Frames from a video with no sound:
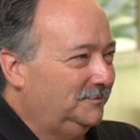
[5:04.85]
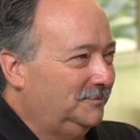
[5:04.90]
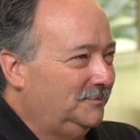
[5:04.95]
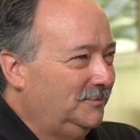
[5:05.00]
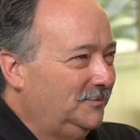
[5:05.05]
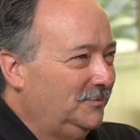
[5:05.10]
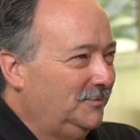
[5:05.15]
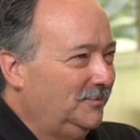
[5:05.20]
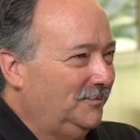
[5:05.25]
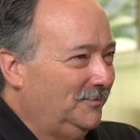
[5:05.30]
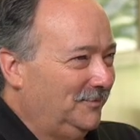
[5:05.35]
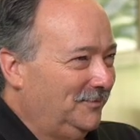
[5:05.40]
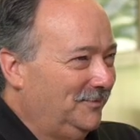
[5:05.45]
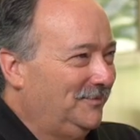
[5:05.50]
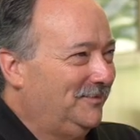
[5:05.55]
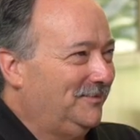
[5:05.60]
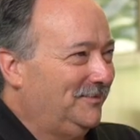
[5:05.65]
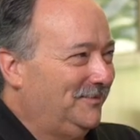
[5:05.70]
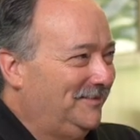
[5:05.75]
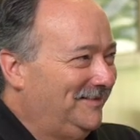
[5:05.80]

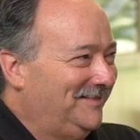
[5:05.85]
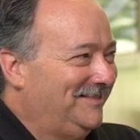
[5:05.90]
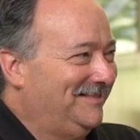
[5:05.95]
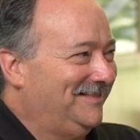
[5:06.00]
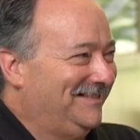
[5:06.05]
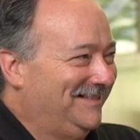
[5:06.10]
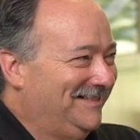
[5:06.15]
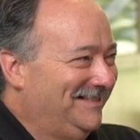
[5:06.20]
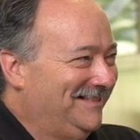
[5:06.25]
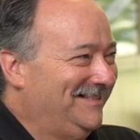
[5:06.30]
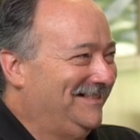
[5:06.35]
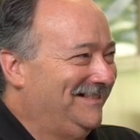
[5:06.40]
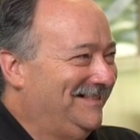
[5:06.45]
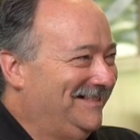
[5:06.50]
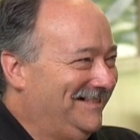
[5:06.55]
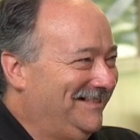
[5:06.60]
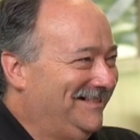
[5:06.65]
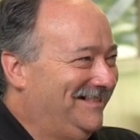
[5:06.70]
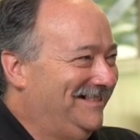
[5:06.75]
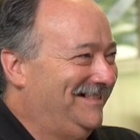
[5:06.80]

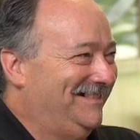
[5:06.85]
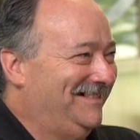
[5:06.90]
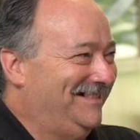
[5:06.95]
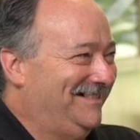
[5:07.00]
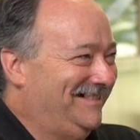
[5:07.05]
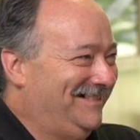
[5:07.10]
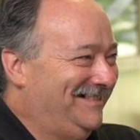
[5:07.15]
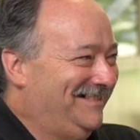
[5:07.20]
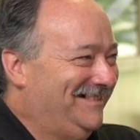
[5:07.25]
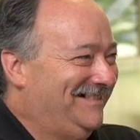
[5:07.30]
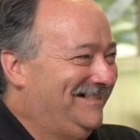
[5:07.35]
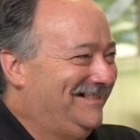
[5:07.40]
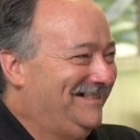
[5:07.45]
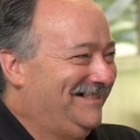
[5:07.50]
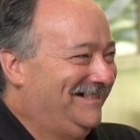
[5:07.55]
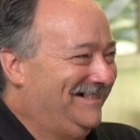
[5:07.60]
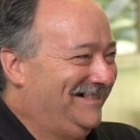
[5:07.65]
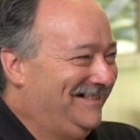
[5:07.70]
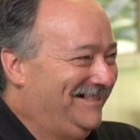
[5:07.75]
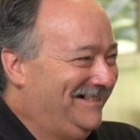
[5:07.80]

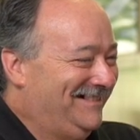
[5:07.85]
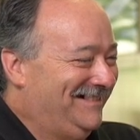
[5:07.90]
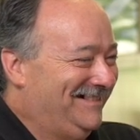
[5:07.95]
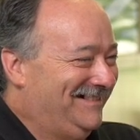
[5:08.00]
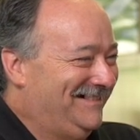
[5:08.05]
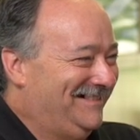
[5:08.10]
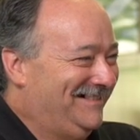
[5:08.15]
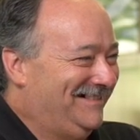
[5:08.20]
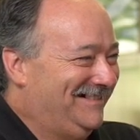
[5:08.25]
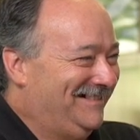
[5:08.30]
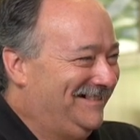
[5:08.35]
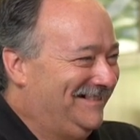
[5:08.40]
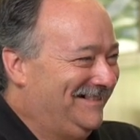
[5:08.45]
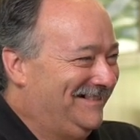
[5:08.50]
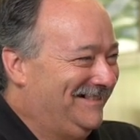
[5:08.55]
This person isn't speaking.